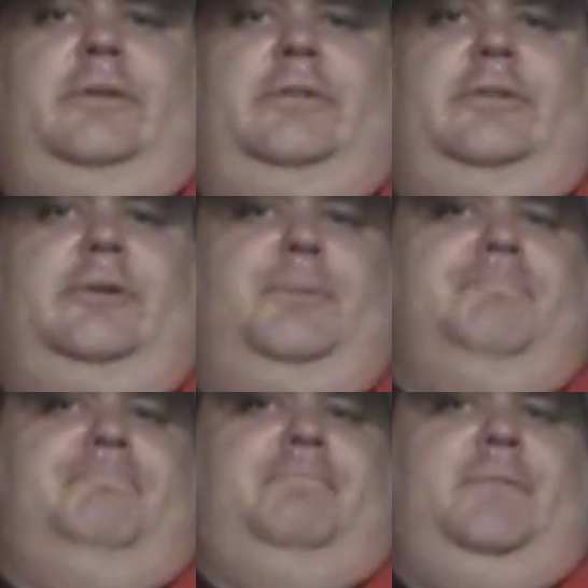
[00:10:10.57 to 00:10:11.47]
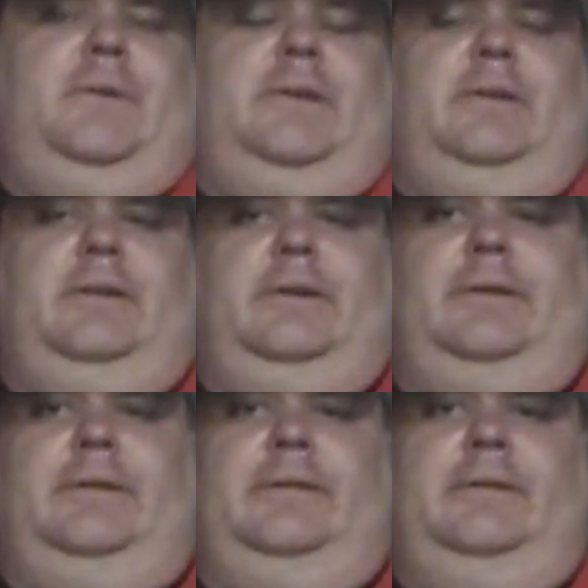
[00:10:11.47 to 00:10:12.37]
Just hope we can
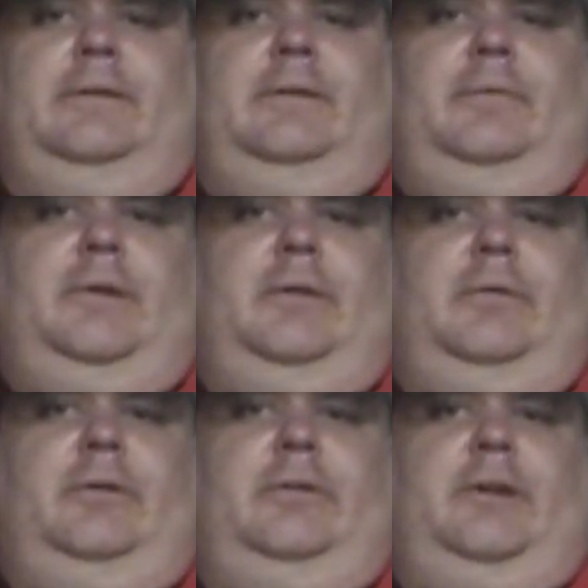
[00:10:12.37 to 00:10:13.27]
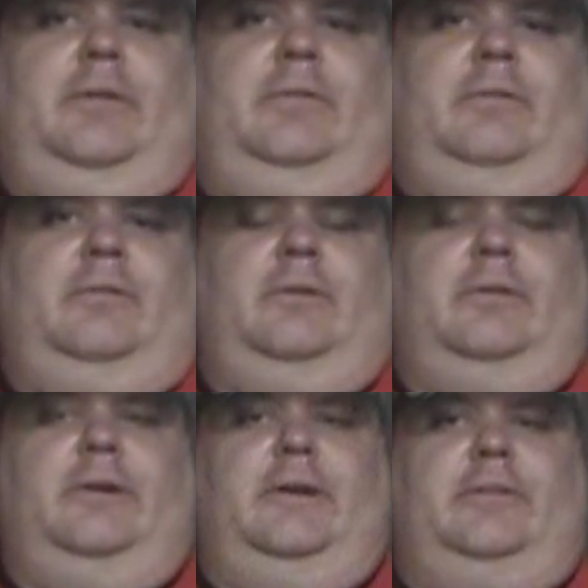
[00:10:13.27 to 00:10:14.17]
uh, be able to retain some of
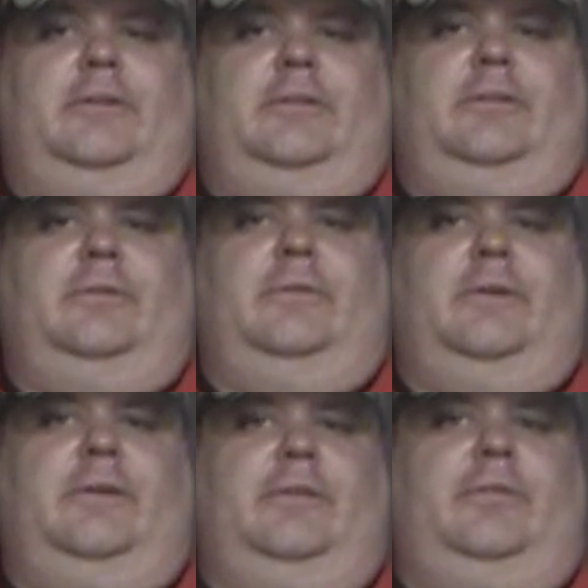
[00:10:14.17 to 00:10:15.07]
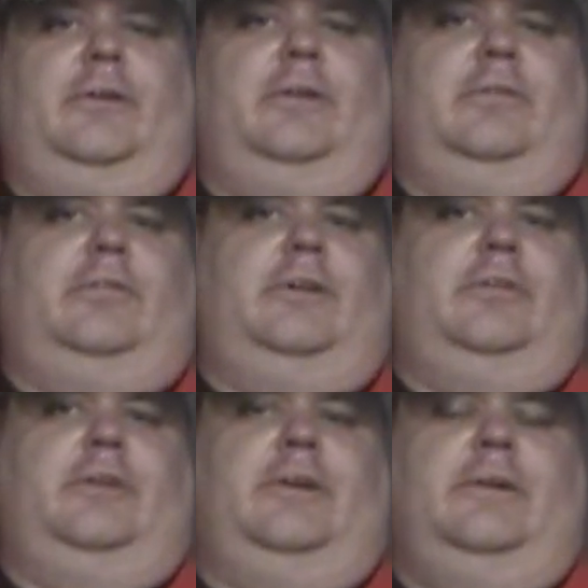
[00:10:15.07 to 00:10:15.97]
our assets when it's free agent
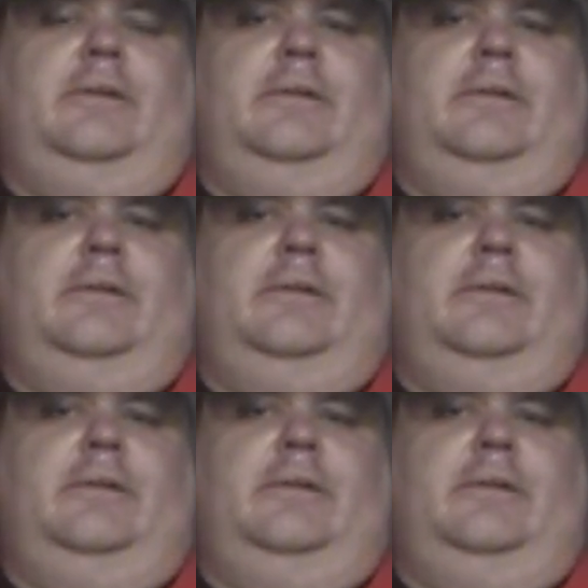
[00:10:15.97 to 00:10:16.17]
frenzy